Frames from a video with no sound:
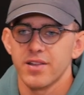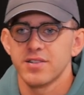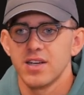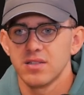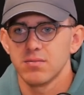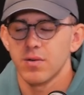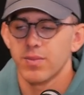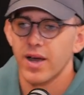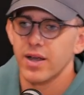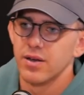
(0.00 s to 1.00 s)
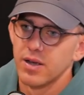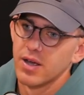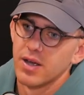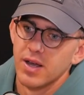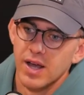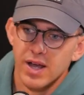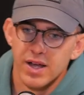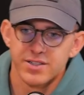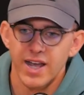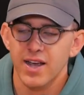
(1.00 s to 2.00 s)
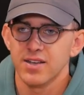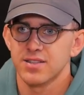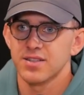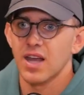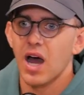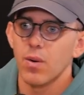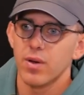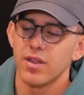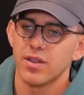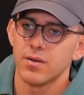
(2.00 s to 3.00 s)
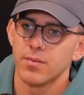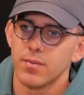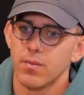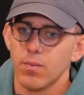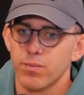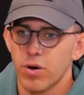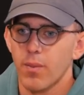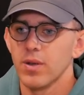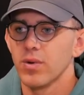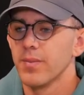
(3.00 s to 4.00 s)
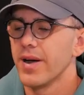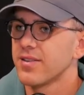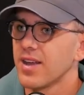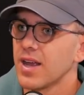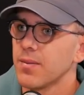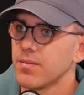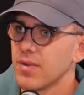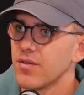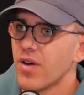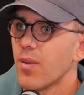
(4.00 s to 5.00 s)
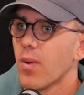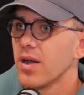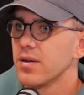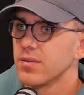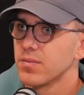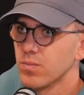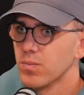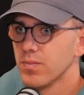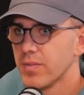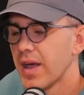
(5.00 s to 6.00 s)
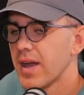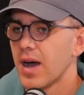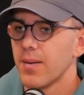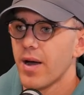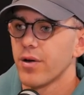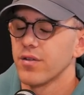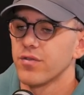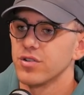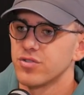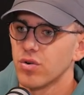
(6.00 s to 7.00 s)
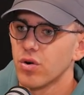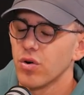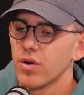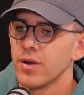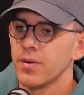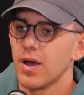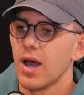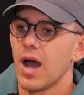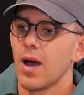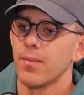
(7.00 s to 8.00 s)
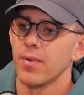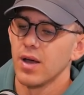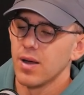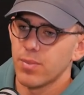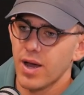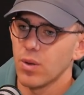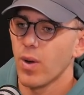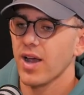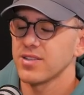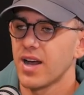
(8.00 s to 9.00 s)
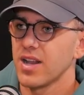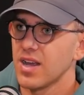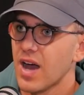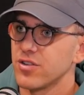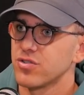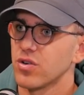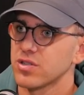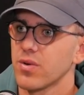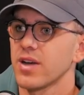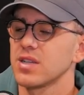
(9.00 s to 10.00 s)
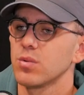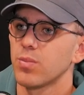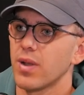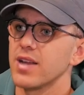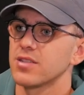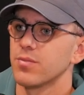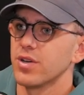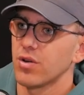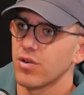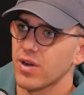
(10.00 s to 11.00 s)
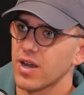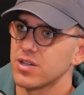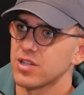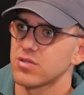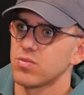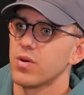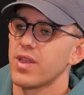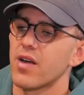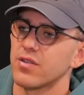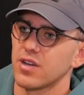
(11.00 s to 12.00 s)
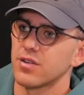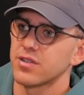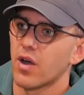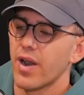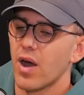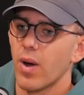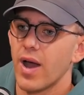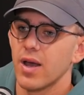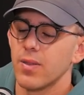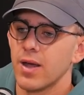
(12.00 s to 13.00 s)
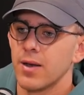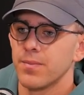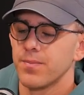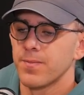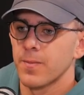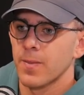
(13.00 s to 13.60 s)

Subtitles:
of the season, we played Sackers to start with, and probably with a better team in round one, they held on for a draw and played the Whackers out here, have a draw. So we were playing some pretty good cricket just without results going our way. And then